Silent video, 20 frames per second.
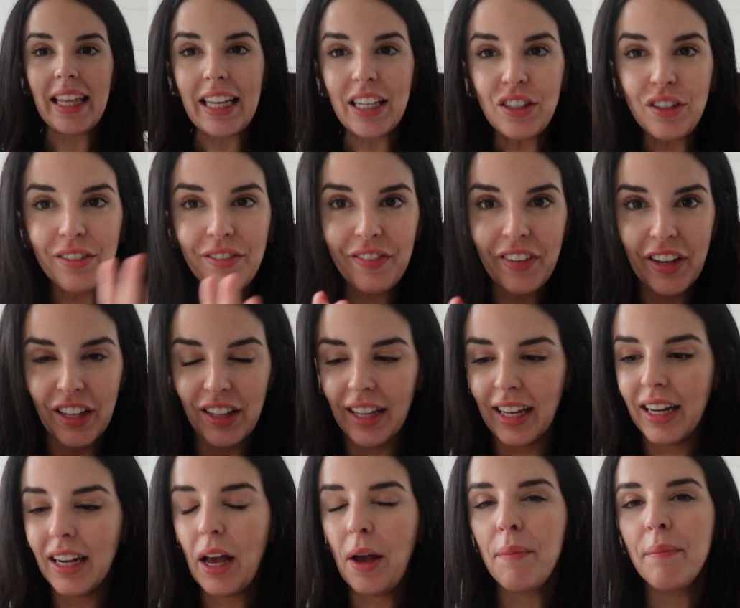need to feel
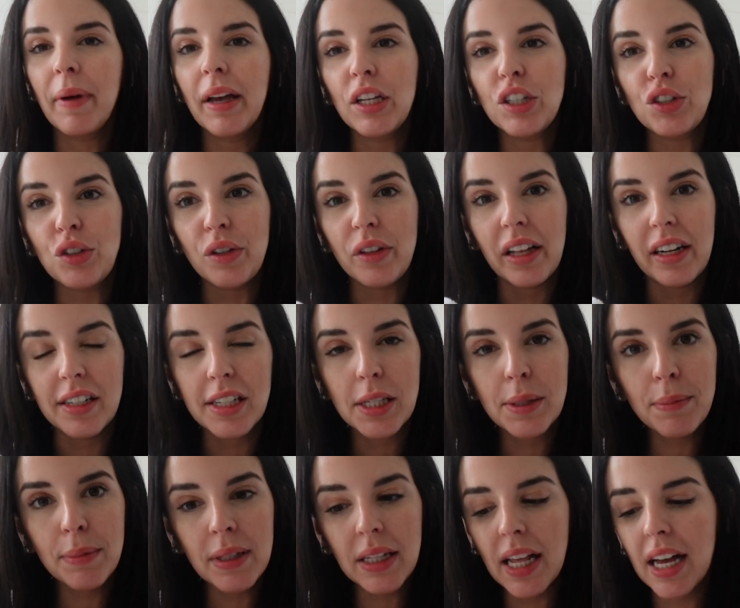it, make sure that
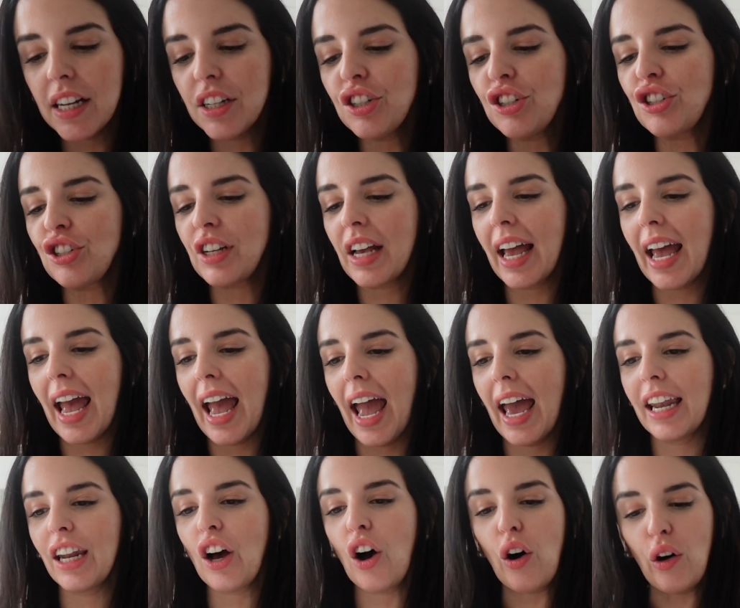it's plush
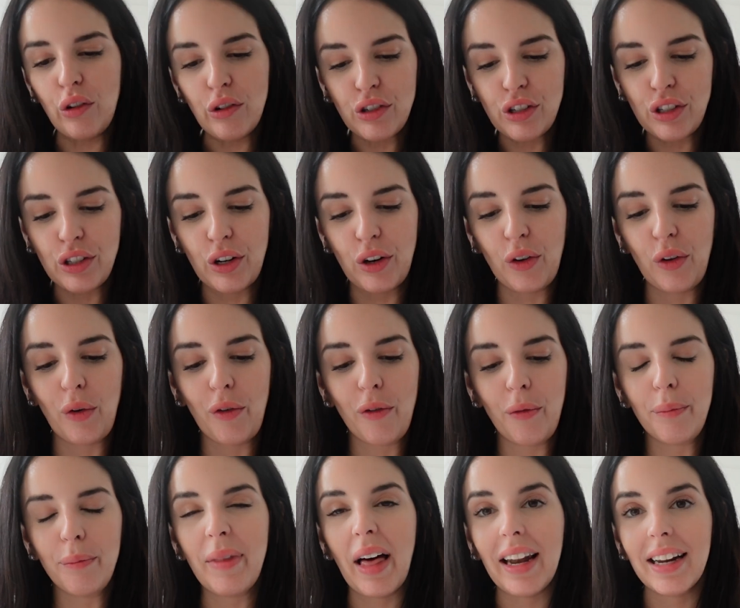and also
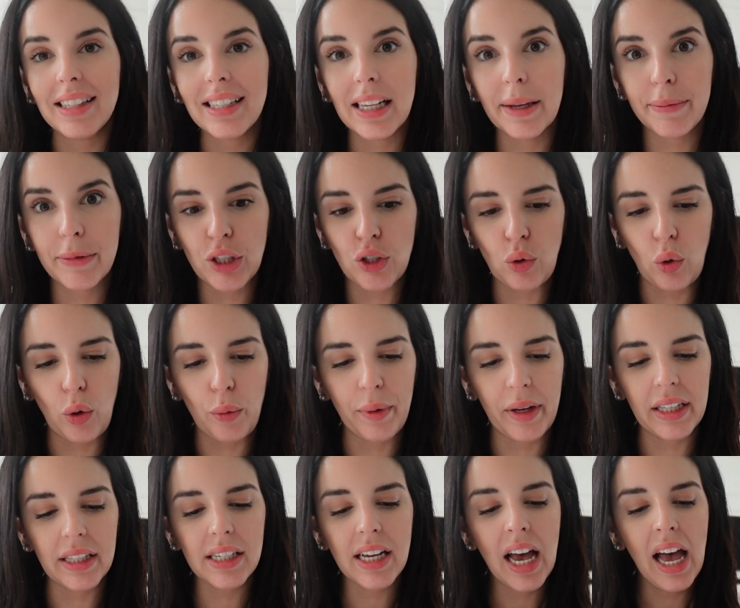that it's
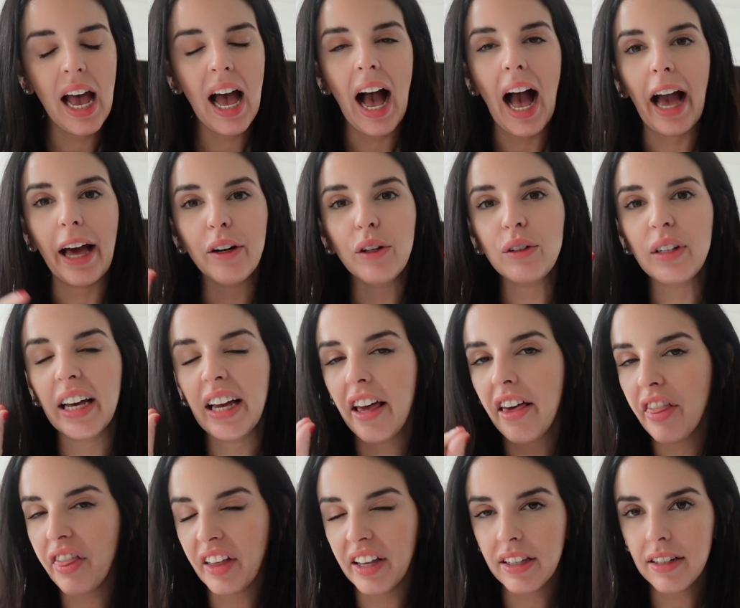absorbent. I don't like
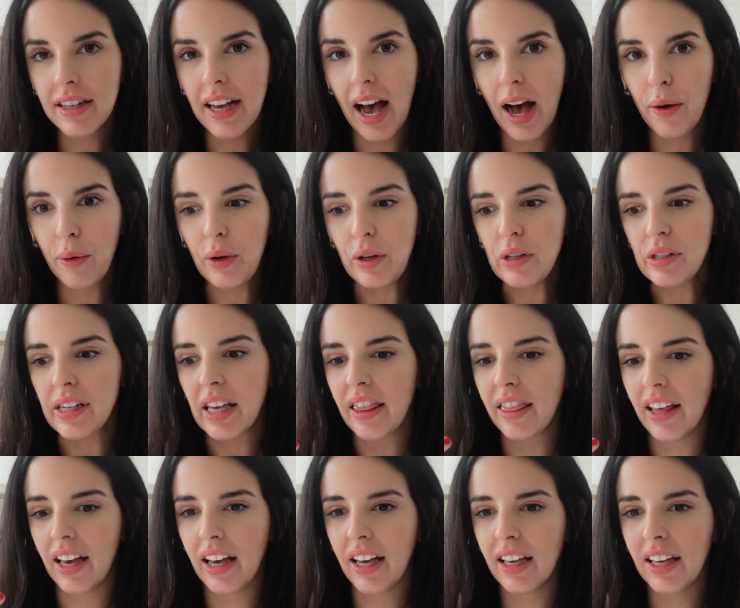thin towels. I
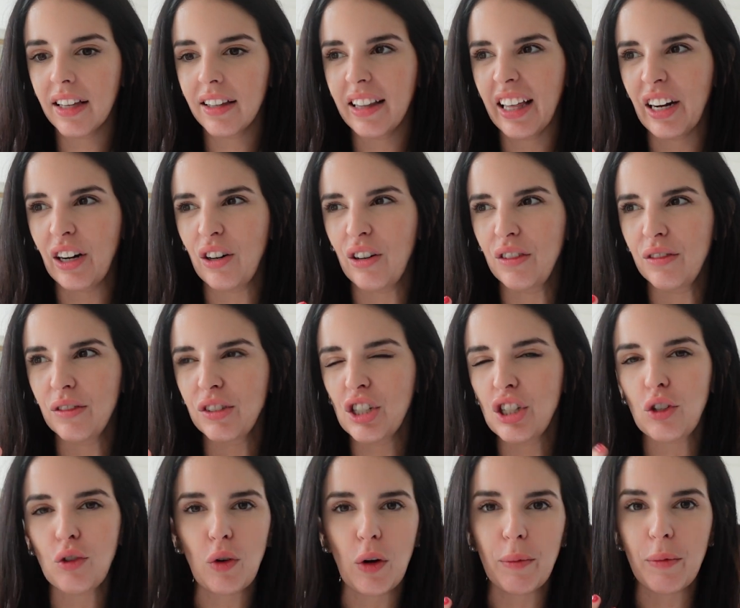think they don't
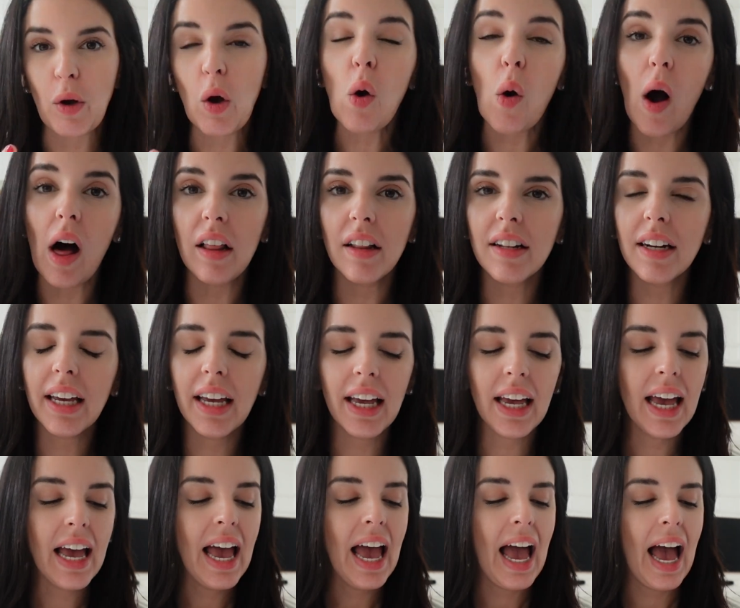scream
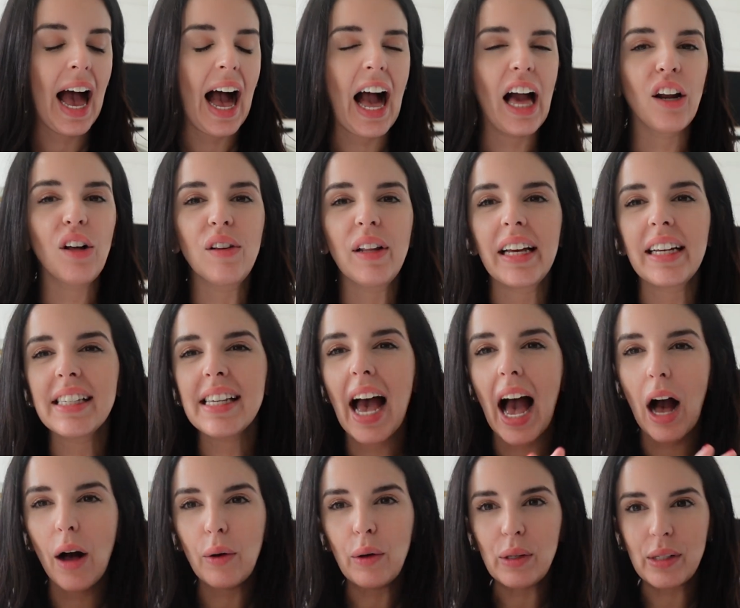quality. I don't like
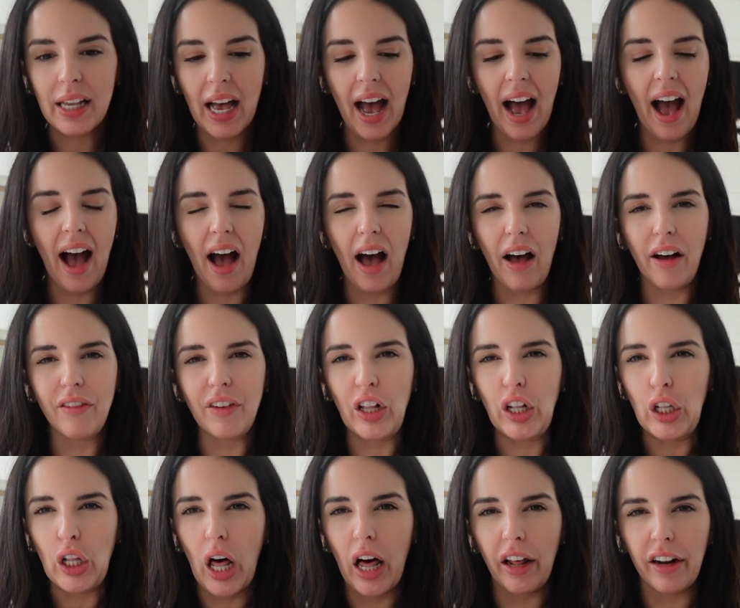towels that have a
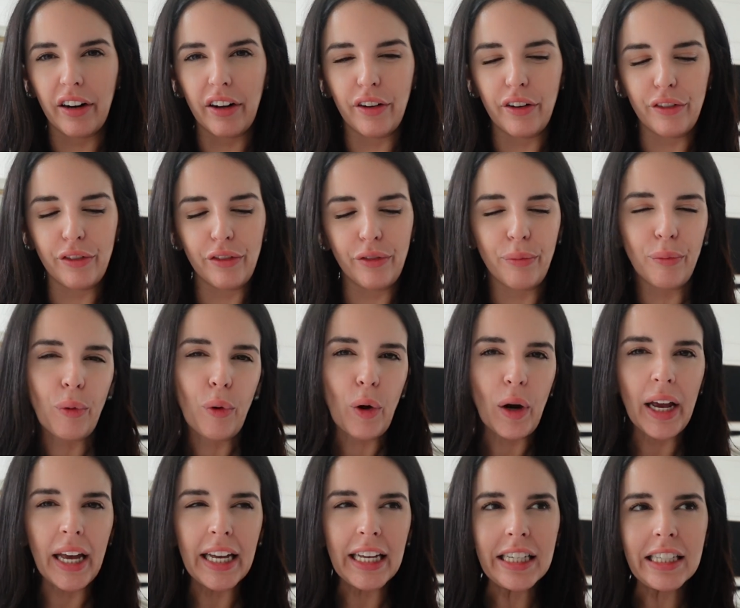lot of
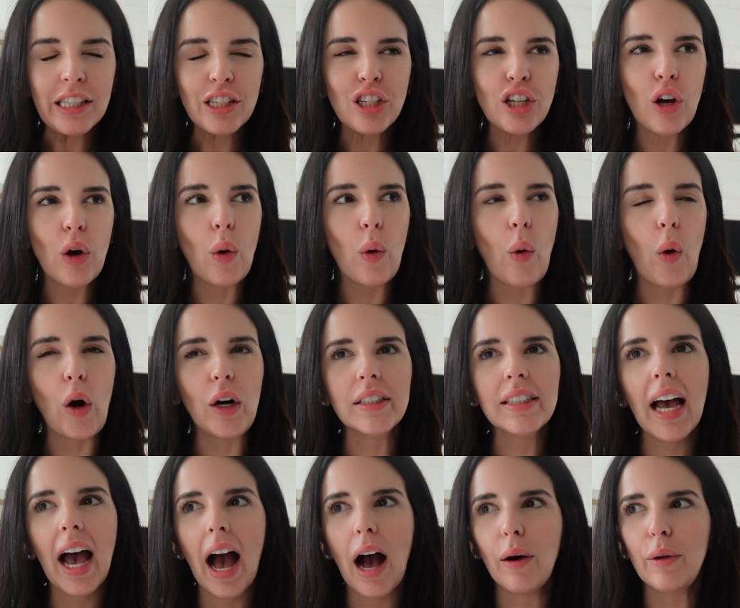print or
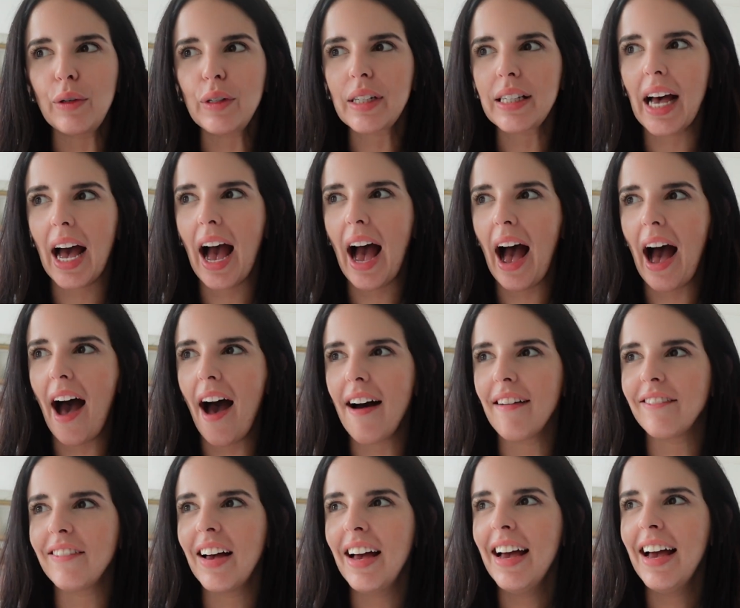towels that have